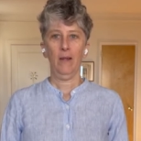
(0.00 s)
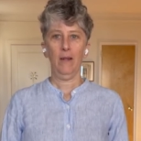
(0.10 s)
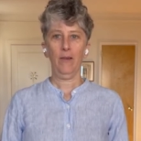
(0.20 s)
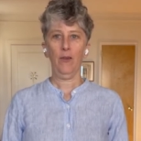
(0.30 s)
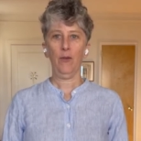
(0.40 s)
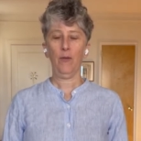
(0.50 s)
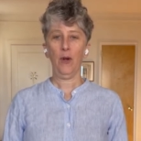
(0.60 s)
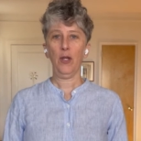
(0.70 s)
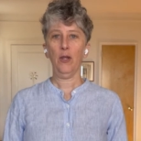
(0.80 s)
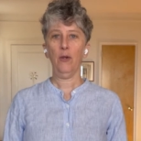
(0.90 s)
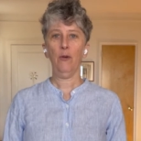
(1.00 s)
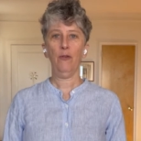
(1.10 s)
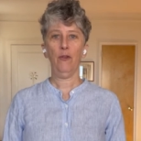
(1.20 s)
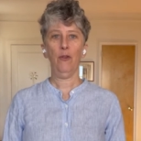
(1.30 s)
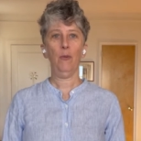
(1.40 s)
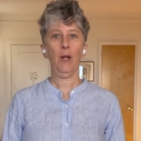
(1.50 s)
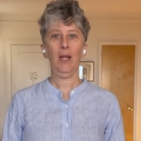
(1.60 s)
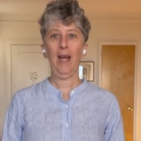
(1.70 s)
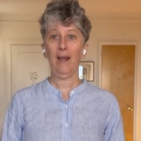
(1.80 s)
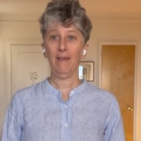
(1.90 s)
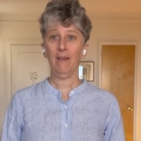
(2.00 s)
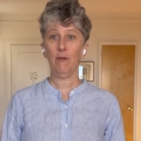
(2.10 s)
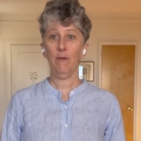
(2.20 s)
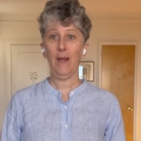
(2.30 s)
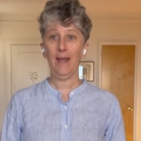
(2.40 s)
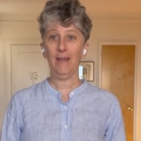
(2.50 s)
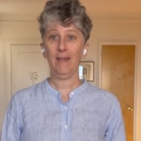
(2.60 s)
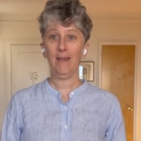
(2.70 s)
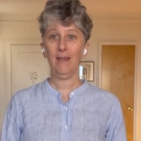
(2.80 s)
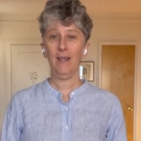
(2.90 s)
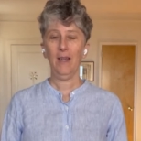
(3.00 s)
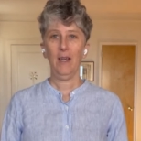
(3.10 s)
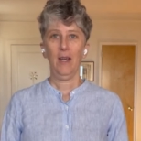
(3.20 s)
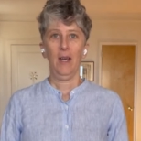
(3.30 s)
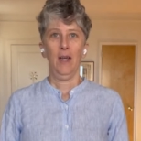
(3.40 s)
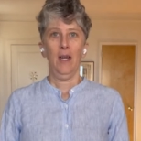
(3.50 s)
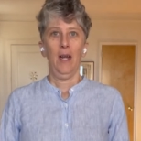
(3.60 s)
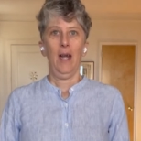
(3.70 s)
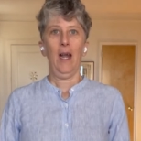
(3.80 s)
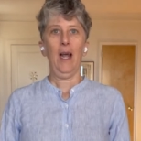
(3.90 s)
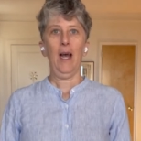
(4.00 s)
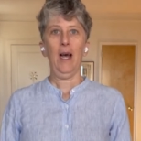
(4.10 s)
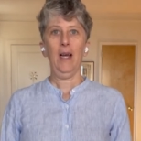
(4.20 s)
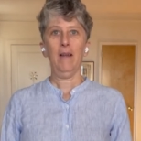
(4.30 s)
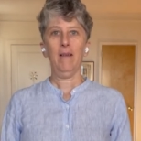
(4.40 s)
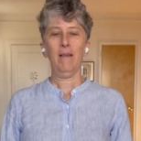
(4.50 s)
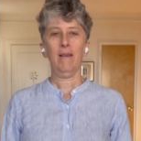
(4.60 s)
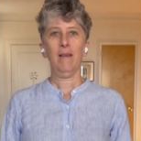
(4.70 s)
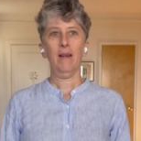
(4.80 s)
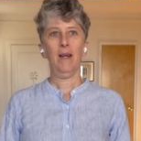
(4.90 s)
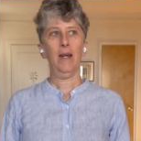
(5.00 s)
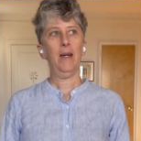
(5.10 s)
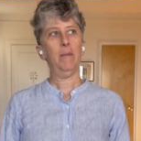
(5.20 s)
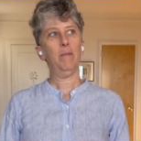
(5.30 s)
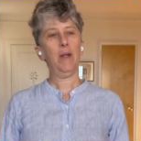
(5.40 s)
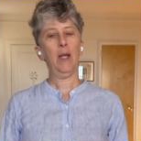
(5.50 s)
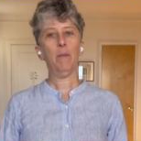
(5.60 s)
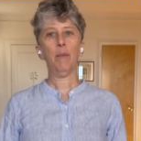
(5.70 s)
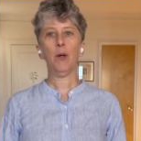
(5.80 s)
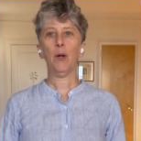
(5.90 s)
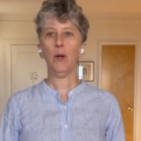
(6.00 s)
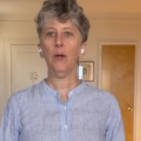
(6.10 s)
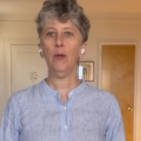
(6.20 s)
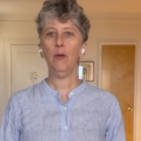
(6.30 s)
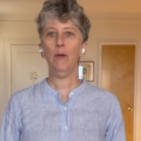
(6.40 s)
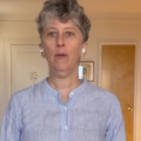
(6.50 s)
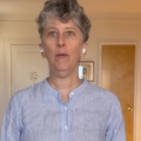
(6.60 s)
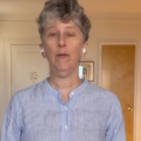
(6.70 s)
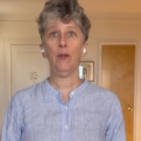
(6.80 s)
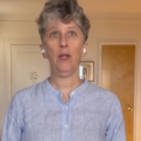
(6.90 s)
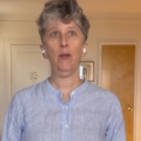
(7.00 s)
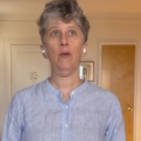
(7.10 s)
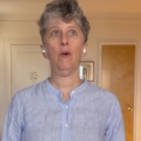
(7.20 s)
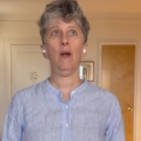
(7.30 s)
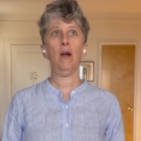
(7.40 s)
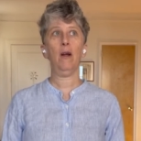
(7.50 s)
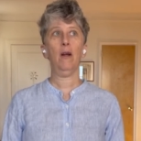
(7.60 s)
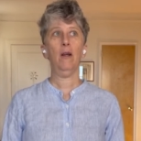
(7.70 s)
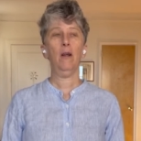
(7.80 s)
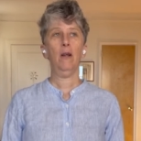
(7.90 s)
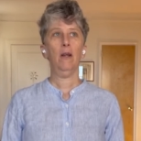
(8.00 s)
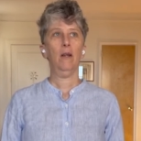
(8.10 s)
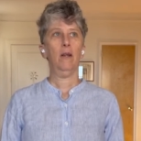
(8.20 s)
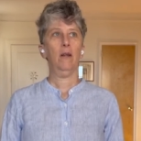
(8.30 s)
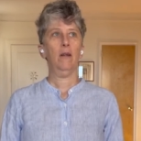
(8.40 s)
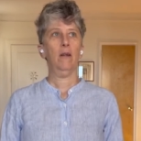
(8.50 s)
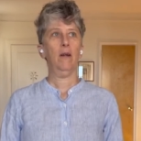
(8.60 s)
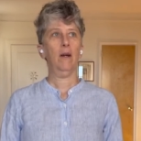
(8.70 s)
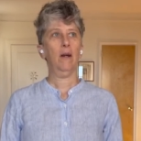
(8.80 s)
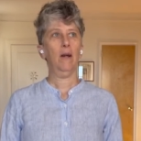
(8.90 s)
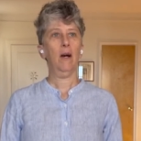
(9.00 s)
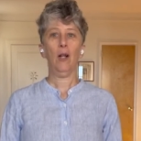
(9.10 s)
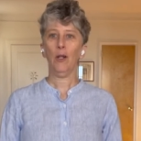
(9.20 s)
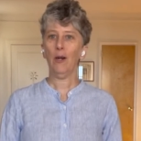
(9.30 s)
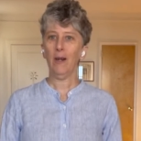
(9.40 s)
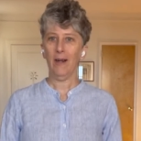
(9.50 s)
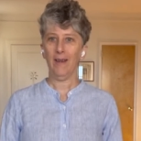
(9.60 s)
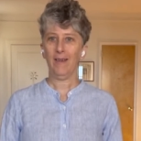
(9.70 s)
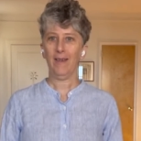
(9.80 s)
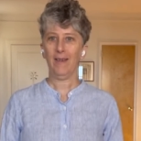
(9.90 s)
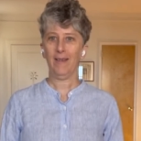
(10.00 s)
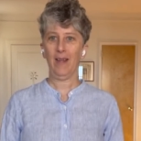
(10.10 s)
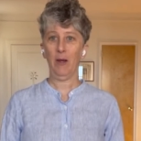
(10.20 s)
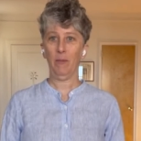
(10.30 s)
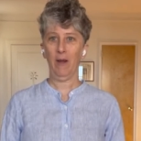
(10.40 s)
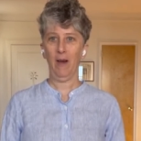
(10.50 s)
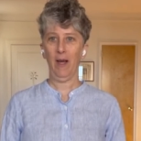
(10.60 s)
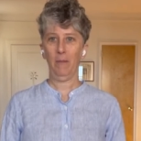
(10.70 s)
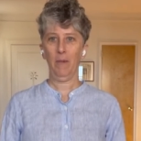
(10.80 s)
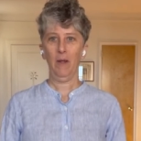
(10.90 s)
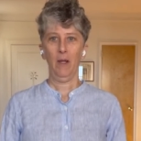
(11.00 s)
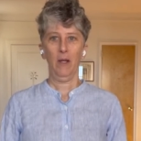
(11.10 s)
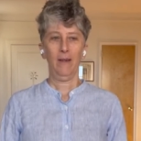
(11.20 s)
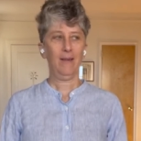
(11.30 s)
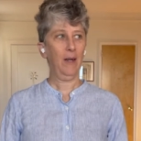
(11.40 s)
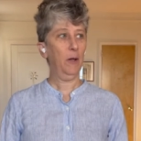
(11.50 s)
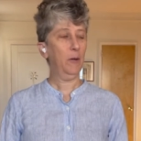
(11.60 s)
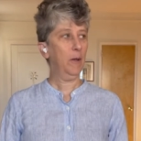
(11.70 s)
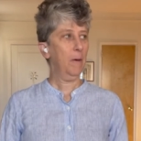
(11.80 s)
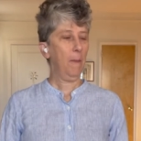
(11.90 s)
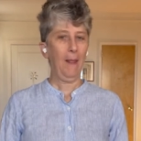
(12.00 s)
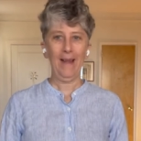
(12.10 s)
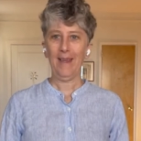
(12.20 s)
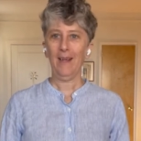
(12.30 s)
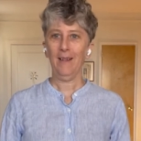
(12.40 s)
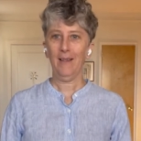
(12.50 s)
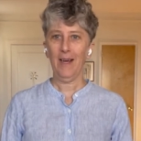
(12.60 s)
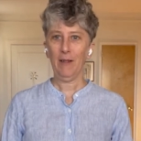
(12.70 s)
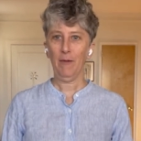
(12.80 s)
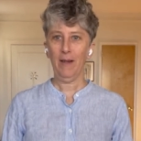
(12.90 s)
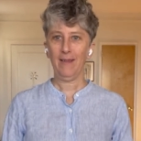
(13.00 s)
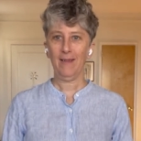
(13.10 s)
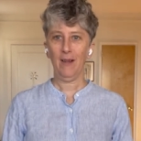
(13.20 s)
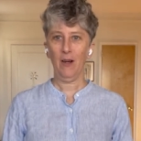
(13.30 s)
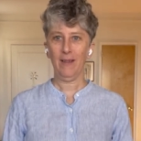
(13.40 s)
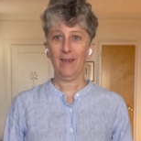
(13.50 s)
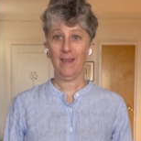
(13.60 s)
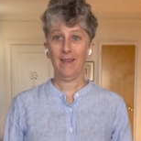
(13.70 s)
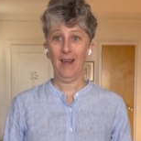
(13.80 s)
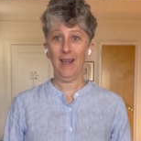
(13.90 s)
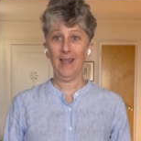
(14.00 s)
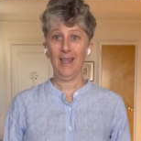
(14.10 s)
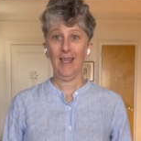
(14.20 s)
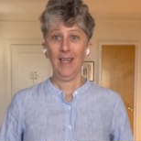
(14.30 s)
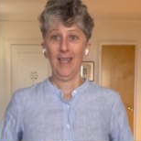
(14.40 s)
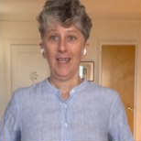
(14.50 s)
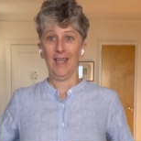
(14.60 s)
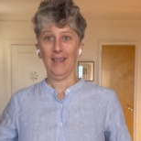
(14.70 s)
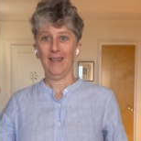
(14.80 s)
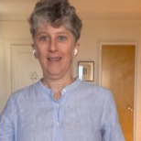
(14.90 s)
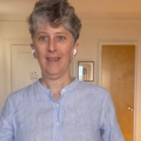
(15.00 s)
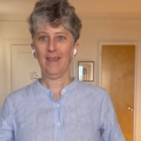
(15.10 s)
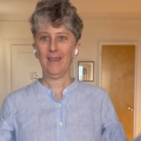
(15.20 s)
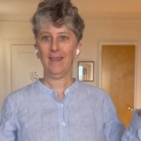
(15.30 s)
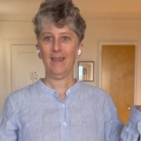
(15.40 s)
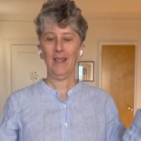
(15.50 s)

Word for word: This is for you to relax your face and um, improve your uh, alertness at the same time. So I think a lot of us are stuck in this